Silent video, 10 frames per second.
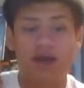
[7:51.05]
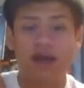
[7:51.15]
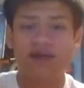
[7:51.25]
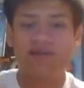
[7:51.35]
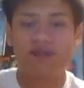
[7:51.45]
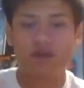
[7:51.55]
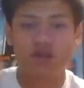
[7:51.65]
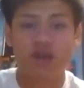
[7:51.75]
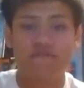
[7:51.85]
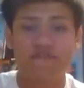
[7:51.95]
Like the video,
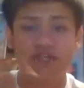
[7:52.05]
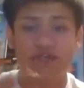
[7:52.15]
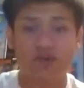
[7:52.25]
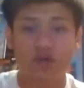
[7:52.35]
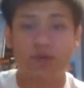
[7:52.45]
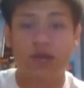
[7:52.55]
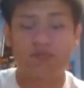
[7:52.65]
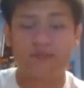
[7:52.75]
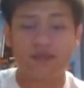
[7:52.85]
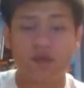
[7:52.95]
share on Facebook, Twitter,
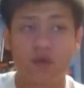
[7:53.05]
MySpace,